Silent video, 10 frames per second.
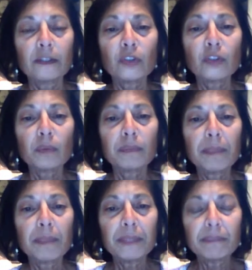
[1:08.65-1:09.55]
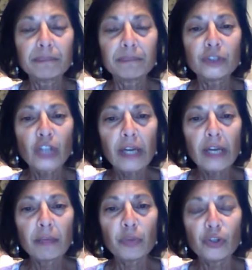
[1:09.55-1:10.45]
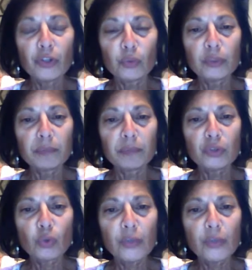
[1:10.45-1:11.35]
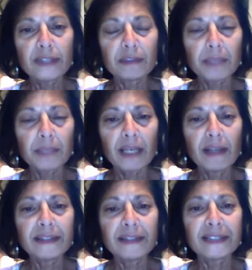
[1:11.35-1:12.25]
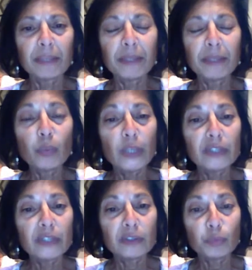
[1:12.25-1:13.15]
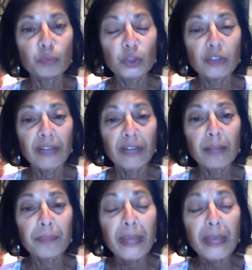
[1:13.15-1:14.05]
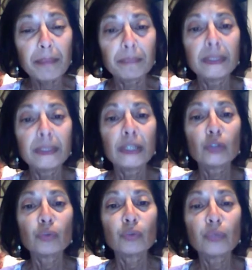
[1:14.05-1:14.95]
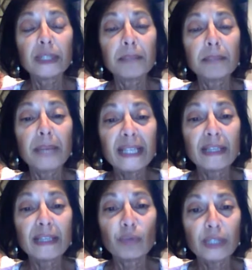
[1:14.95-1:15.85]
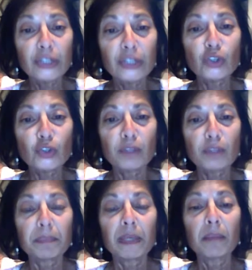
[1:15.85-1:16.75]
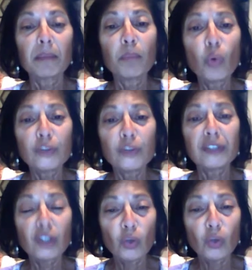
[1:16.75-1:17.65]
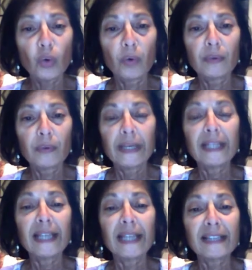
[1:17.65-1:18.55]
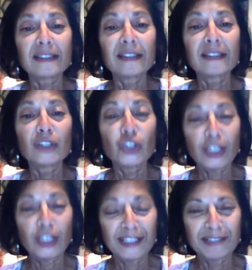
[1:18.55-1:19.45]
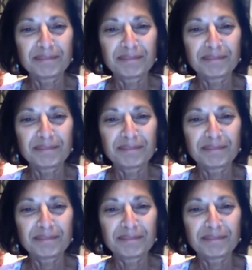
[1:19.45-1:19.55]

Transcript: So let me share with you some stories that my clients tell me in ways in which have helped them to really make their relationship more secure and less shaky.